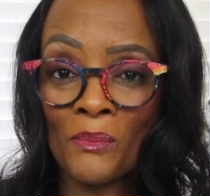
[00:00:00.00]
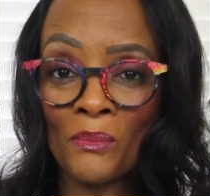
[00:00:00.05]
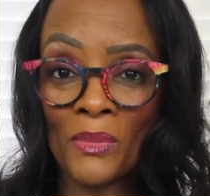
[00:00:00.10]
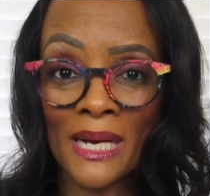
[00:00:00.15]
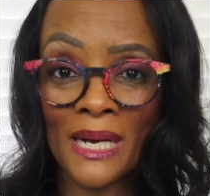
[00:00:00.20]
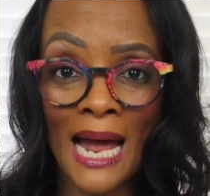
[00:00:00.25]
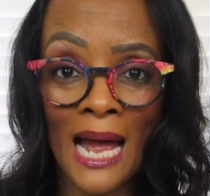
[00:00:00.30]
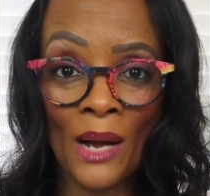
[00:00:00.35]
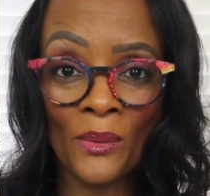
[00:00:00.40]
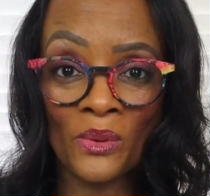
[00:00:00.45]

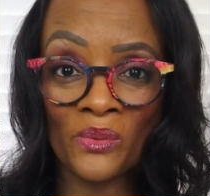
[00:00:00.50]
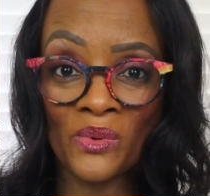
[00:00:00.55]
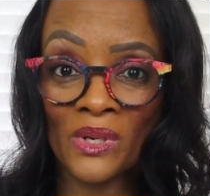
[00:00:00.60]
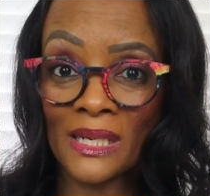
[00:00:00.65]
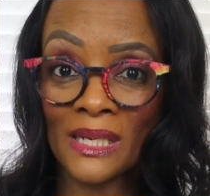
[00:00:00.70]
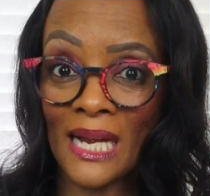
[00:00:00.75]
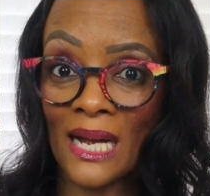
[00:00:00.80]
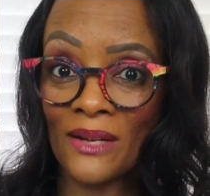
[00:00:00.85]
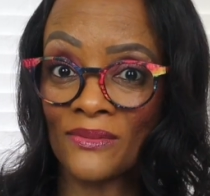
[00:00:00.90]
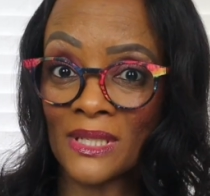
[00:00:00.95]
But I would
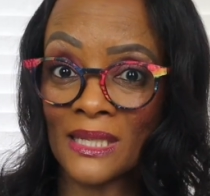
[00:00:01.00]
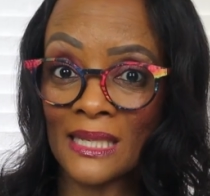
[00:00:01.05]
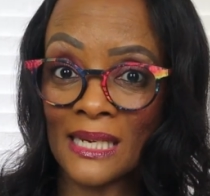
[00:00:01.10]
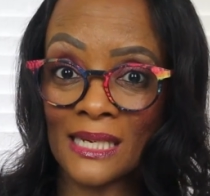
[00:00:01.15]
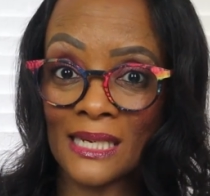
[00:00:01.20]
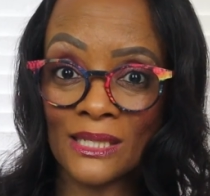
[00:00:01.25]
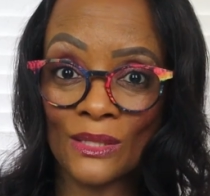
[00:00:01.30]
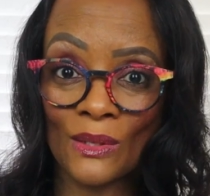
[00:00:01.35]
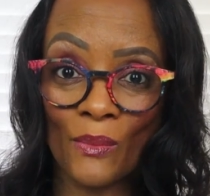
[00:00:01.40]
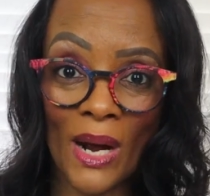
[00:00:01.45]
really have to
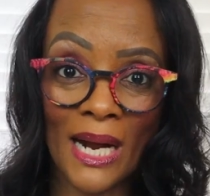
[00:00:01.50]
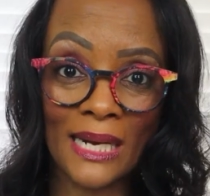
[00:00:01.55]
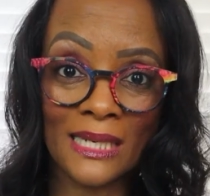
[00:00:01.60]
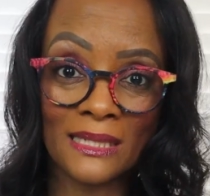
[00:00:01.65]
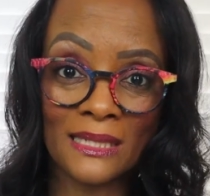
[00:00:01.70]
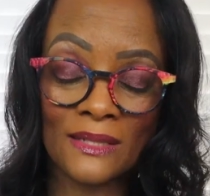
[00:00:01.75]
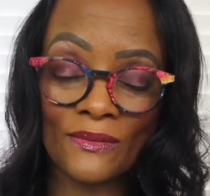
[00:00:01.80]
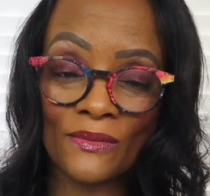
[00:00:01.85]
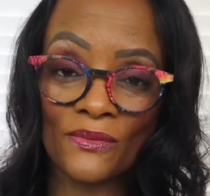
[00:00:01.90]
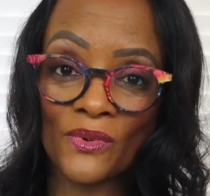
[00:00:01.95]
think
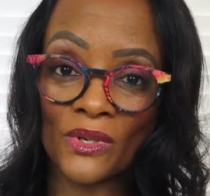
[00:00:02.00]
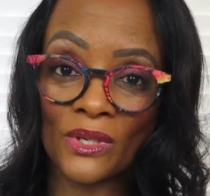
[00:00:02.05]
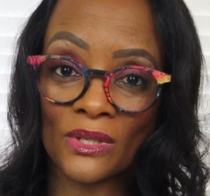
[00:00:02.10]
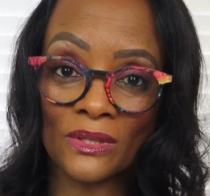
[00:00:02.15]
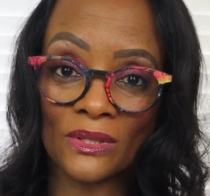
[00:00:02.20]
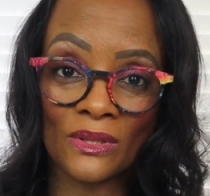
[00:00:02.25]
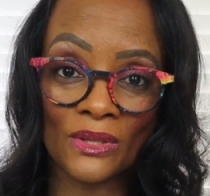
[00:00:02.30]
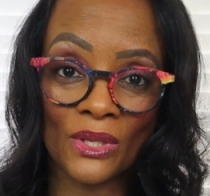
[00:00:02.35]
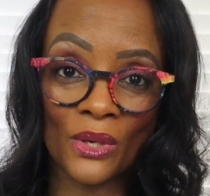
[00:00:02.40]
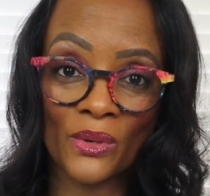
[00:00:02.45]
twice
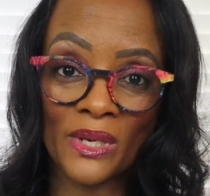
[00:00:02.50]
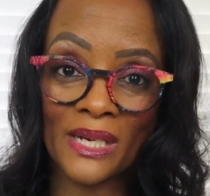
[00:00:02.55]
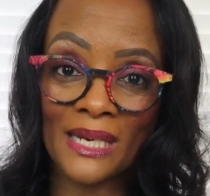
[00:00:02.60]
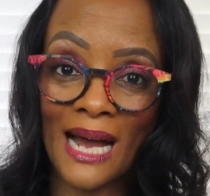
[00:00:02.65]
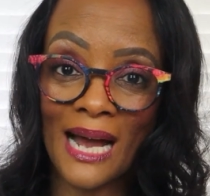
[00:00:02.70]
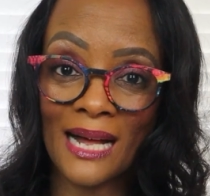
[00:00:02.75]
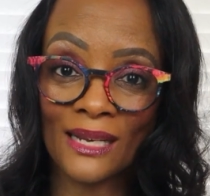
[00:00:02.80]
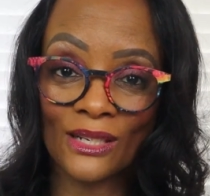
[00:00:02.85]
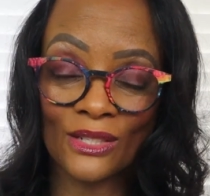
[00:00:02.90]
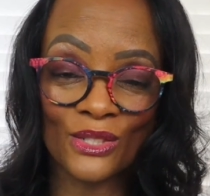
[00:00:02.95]
for
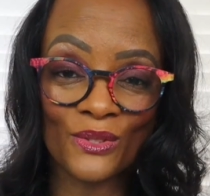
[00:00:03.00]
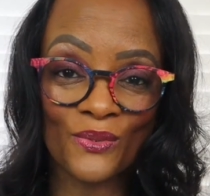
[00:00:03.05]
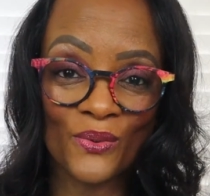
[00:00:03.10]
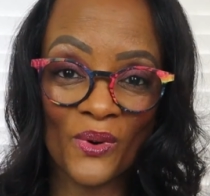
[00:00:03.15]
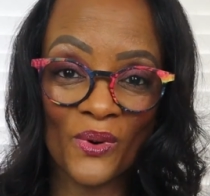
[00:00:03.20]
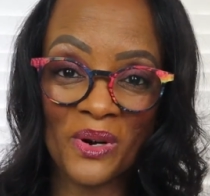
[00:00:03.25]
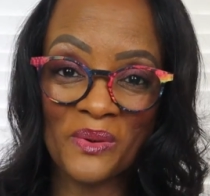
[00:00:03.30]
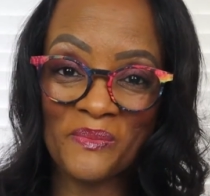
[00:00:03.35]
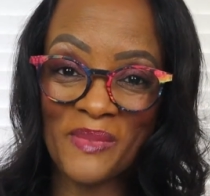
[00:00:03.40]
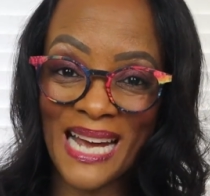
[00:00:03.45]
$30
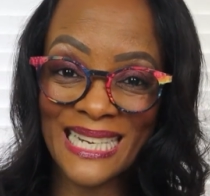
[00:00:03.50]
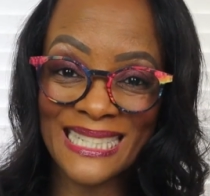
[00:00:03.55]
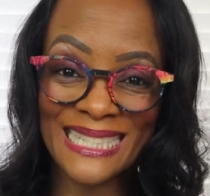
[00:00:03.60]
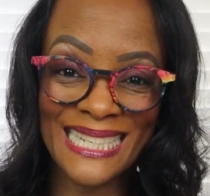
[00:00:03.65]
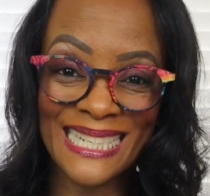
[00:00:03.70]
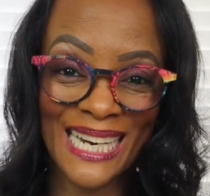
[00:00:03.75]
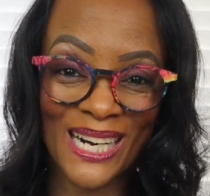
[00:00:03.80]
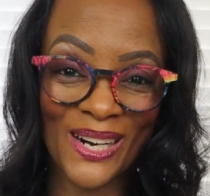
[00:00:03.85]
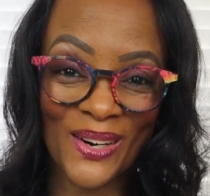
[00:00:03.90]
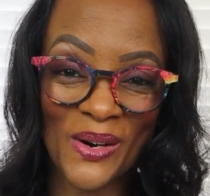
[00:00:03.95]
for a
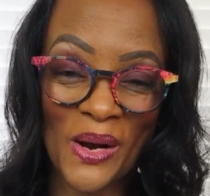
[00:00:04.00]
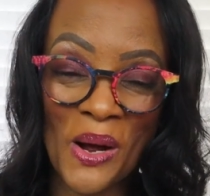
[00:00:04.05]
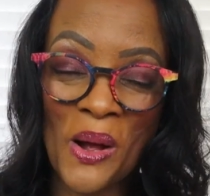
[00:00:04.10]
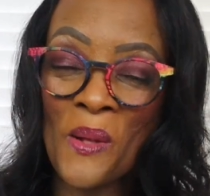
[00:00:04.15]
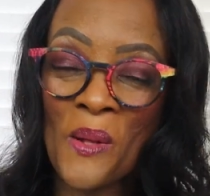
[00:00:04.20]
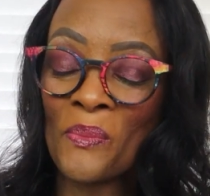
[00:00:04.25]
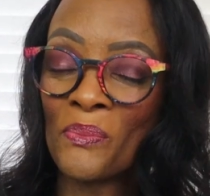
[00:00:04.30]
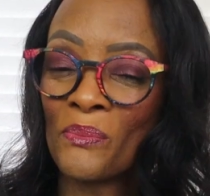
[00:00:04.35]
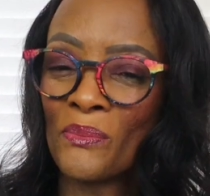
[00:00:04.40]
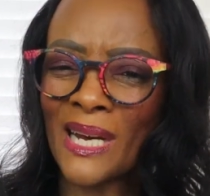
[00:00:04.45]
mascara.
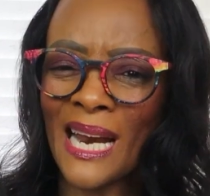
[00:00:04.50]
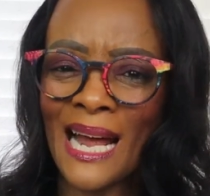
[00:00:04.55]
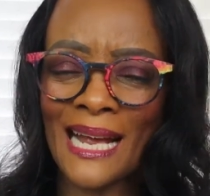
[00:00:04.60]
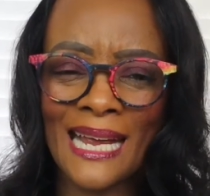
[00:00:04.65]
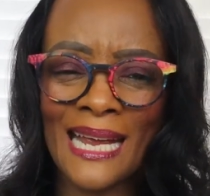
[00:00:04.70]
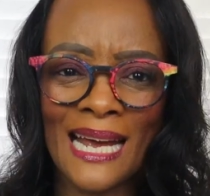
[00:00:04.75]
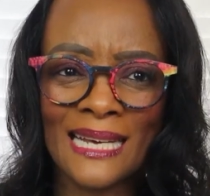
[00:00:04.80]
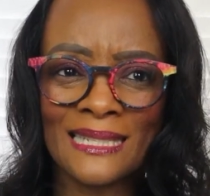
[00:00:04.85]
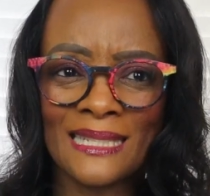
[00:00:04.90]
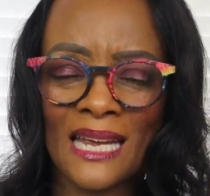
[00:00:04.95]
But I
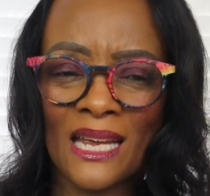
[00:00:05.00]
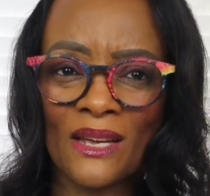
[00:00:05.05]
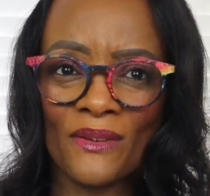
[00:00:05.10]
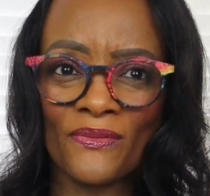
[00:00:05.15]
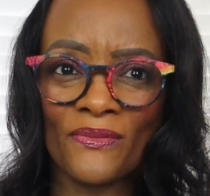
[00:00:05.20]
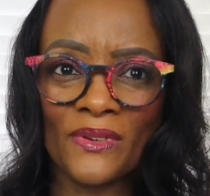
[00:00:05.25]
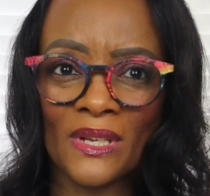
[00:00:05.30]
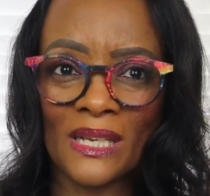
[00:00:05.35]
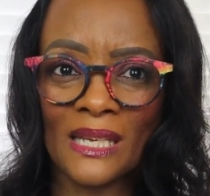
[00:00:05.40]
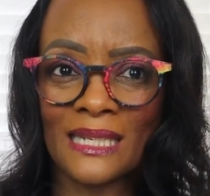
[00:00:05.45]
guess
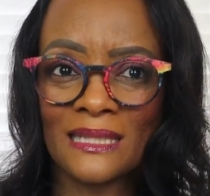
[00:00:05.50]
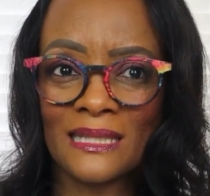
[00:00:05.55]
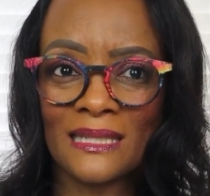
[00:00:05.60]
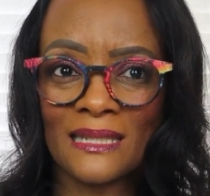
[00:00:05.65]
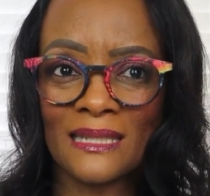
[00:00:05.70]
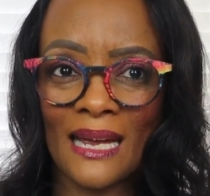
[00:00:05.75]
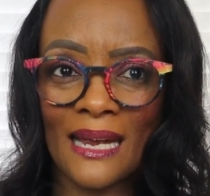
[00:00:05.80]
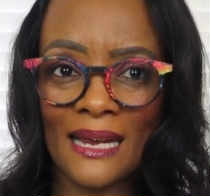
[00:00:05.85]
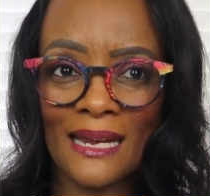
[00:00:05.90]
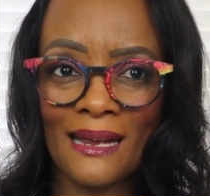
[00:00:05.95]
if, let's
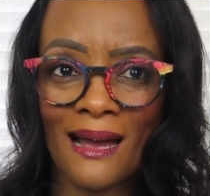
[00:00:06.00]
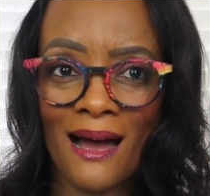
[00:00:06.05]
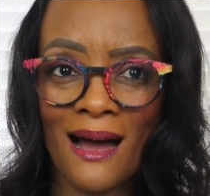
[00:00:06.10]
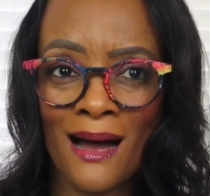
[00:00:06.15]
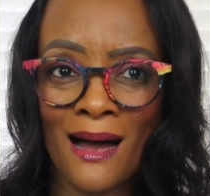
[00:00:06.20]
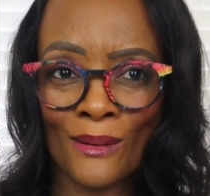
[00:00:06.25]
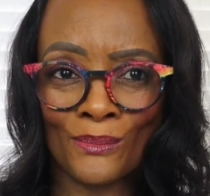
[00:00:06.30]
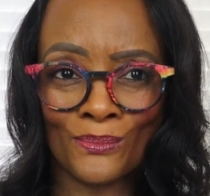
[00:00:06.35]
say,